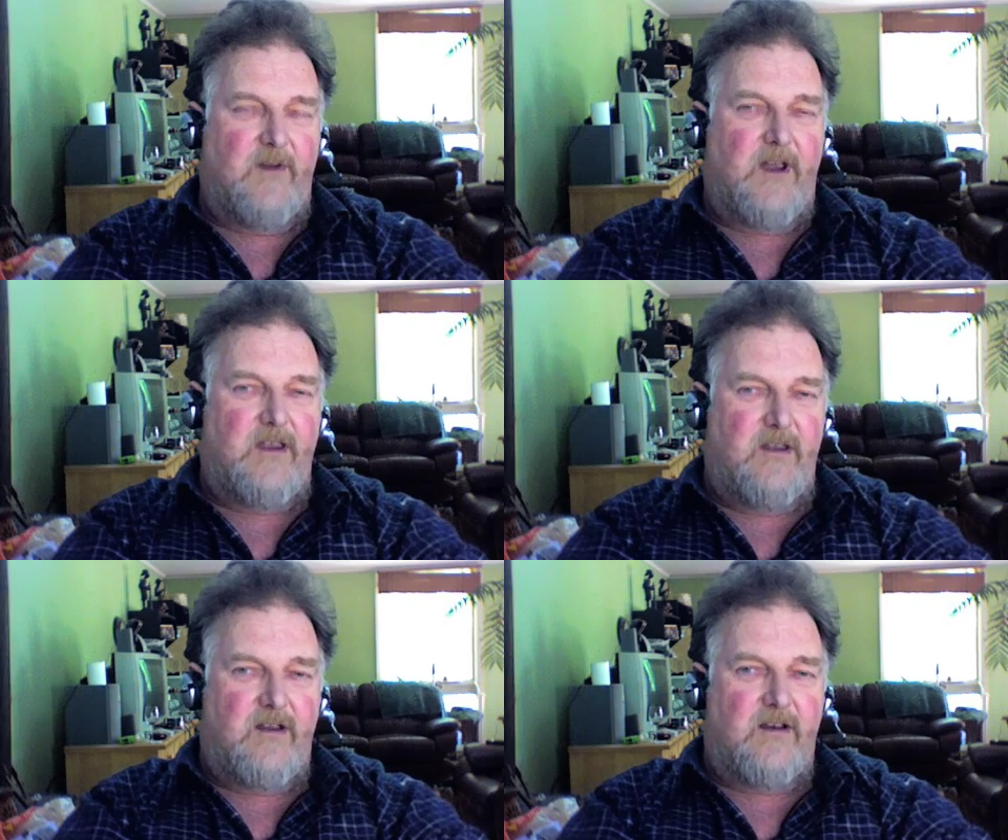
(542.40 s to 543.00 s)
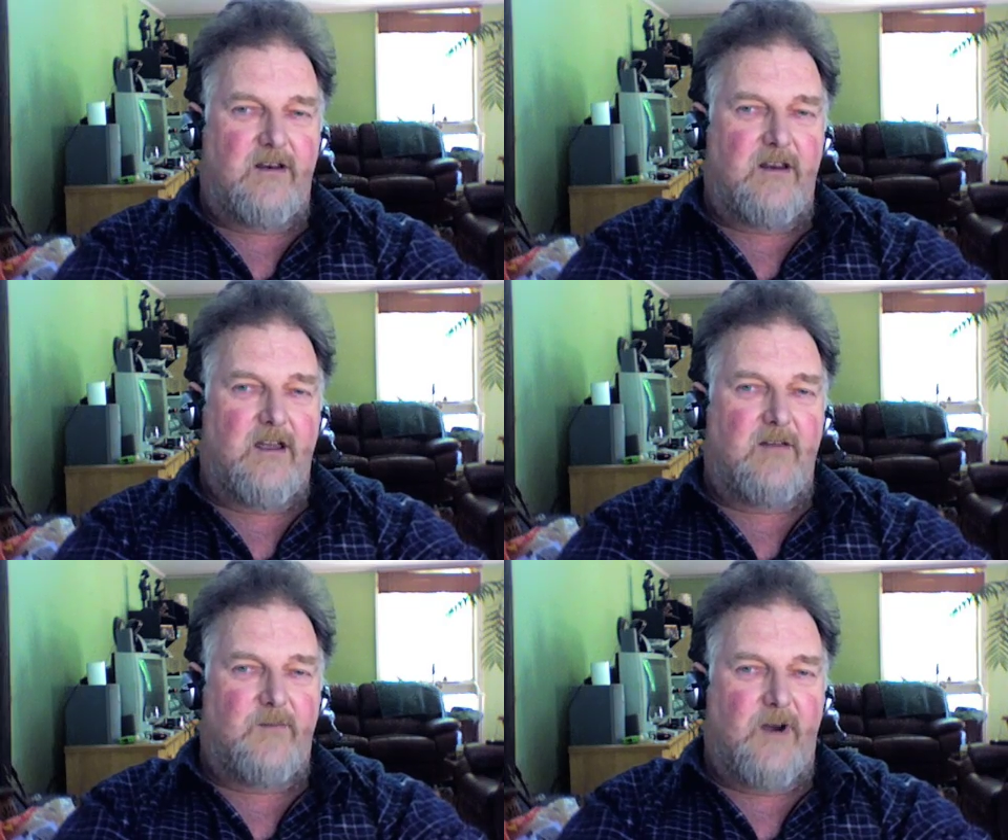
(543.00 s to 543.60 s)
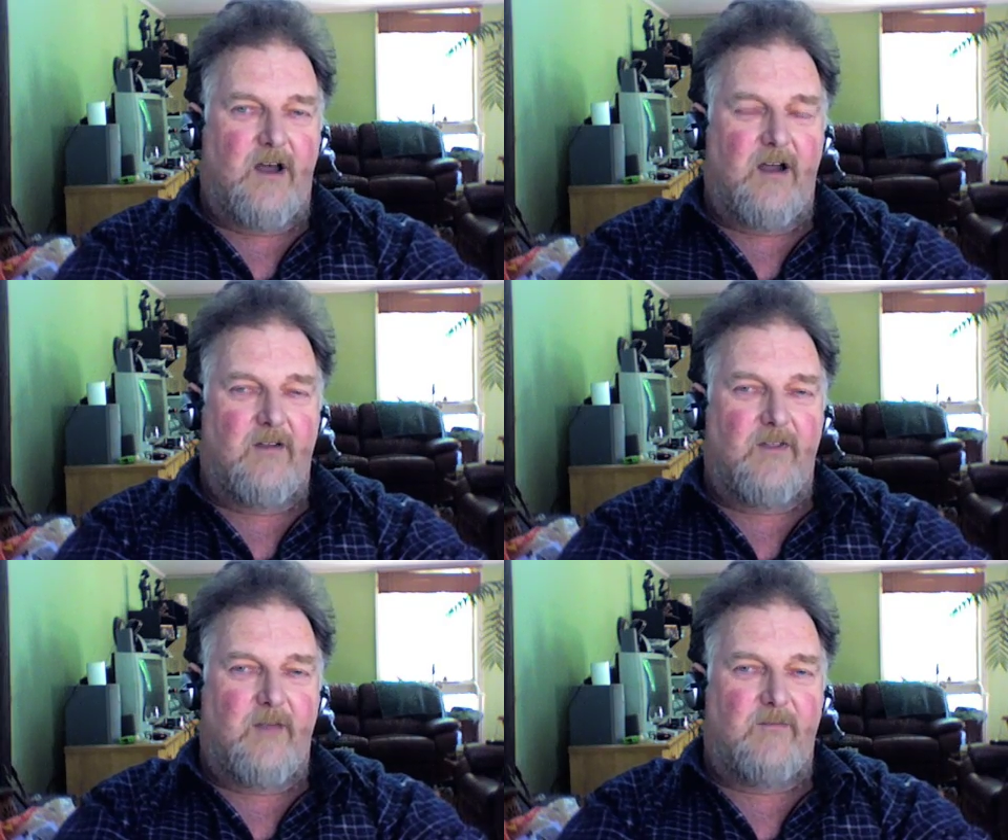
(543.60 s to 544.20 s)
reckon you can rely
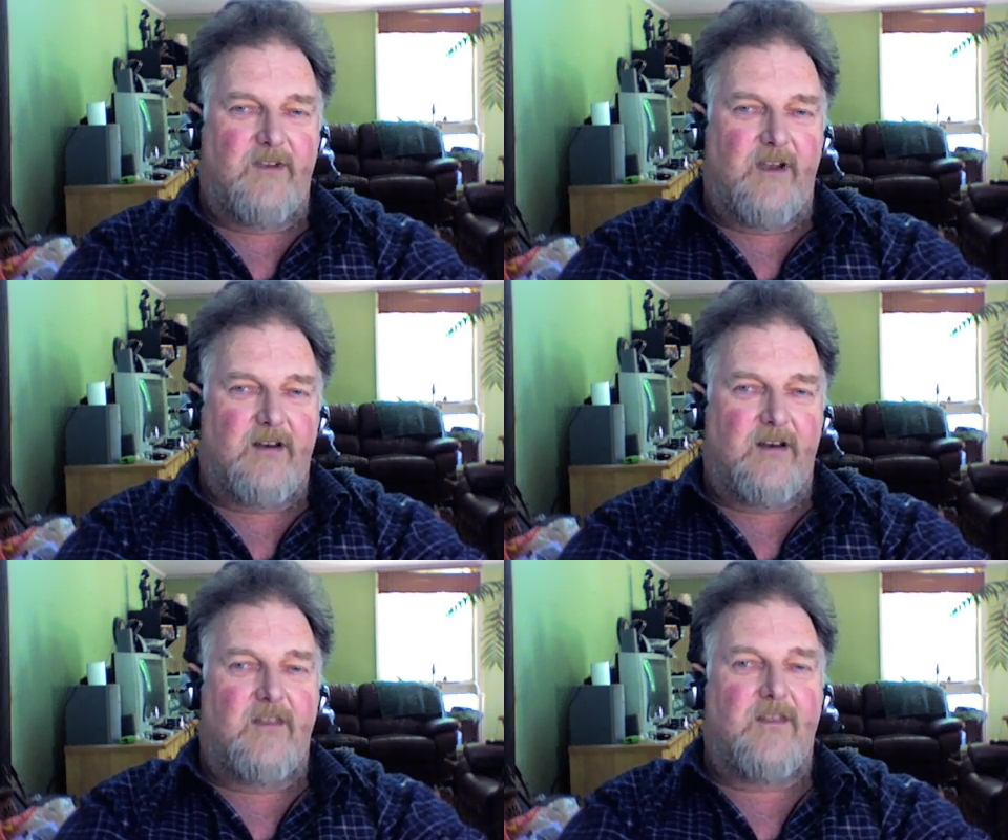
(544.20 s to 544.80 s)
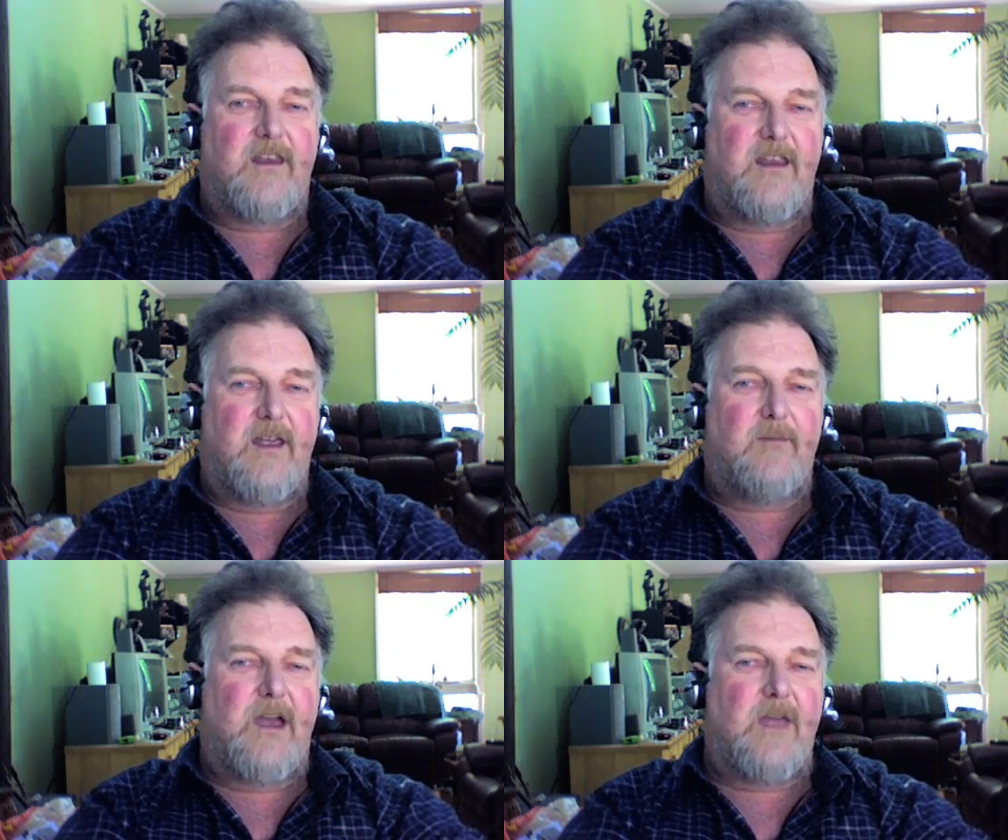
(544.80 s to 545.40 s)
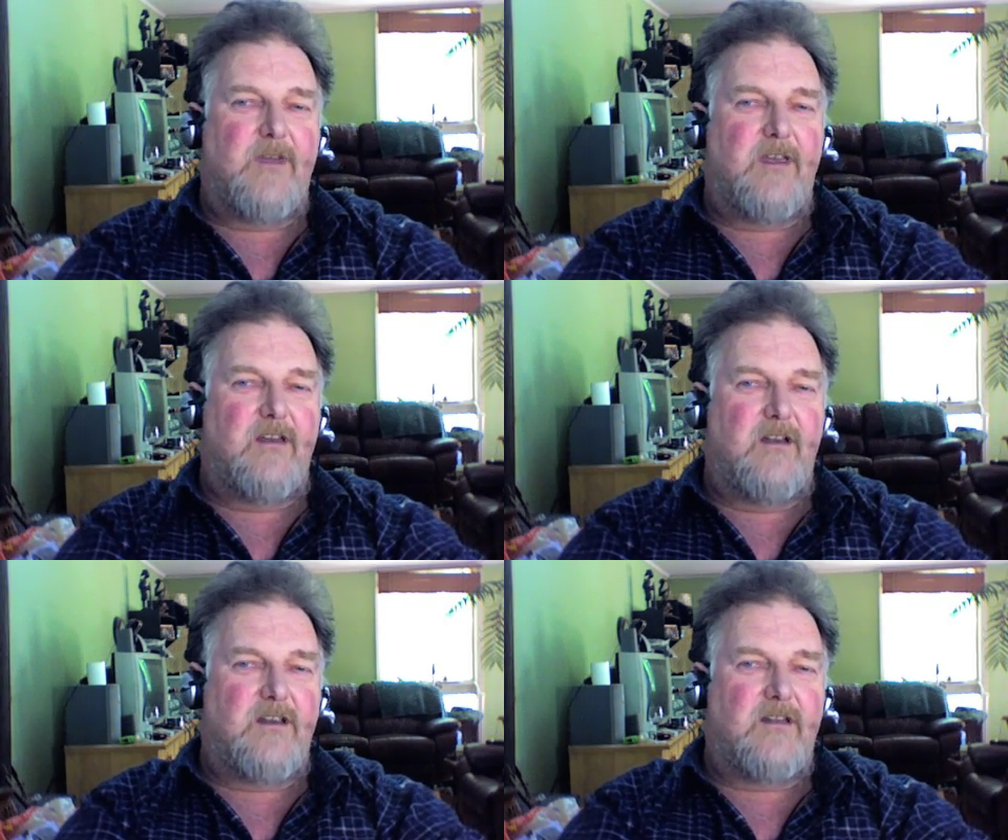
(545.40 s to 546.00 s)
on them totally, then yeah, maybe
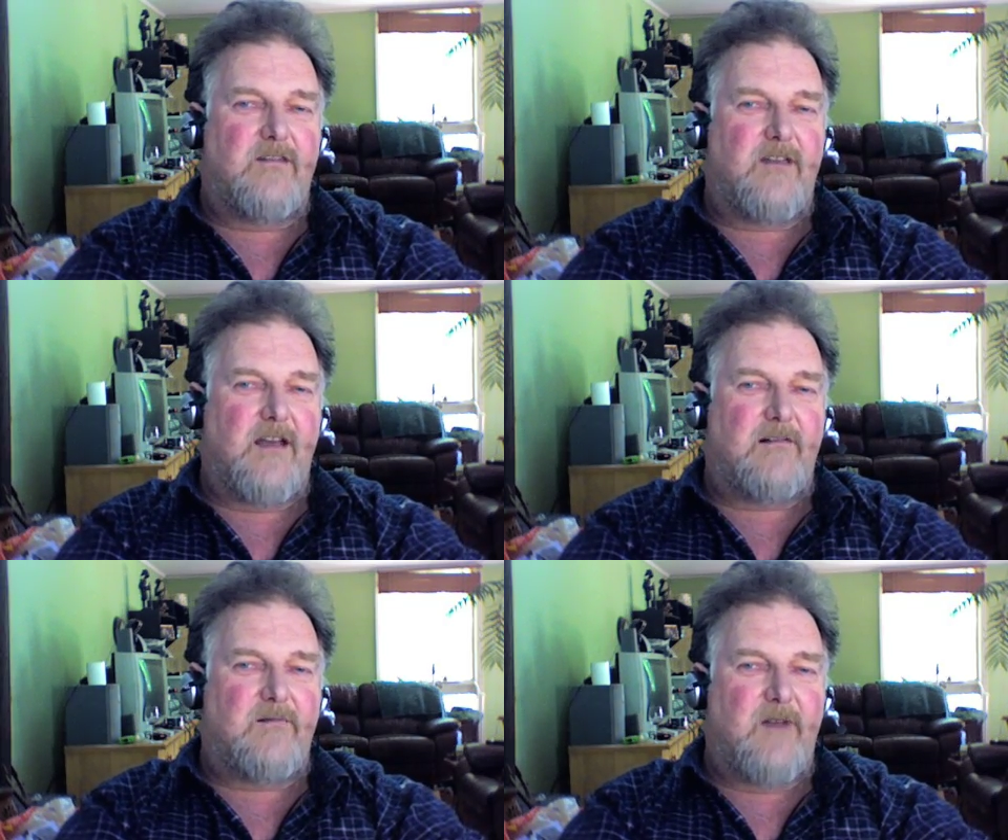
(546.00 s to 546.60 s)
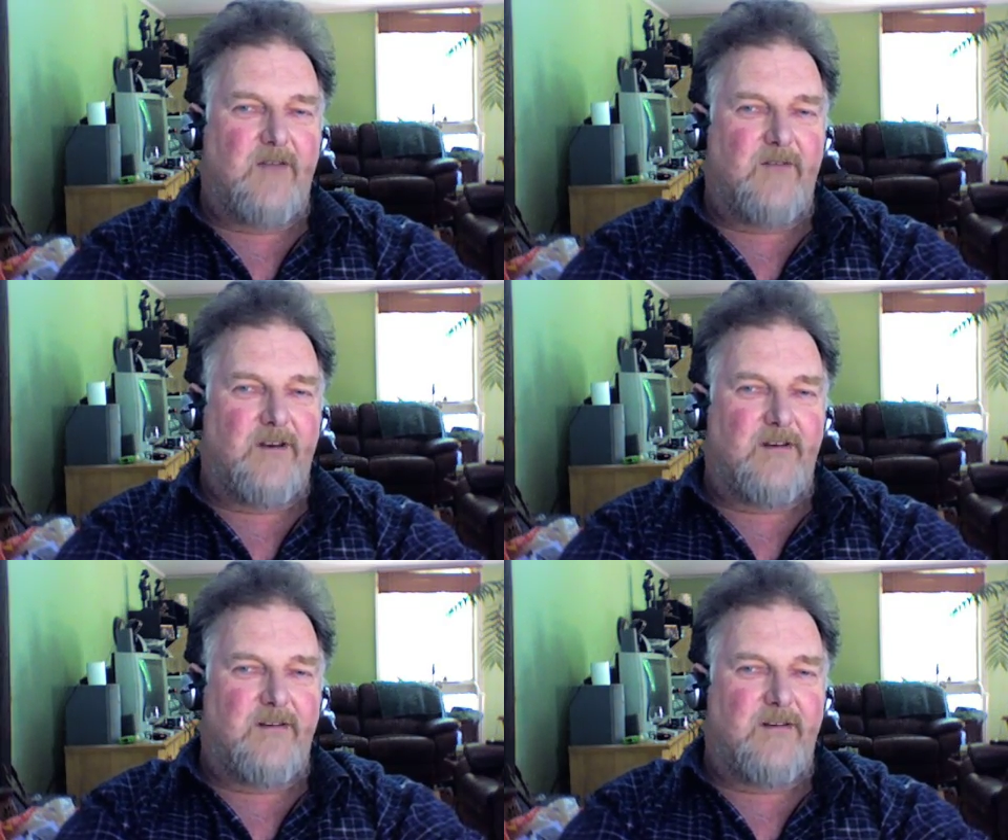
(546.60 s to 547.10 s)
unions are irrelevant.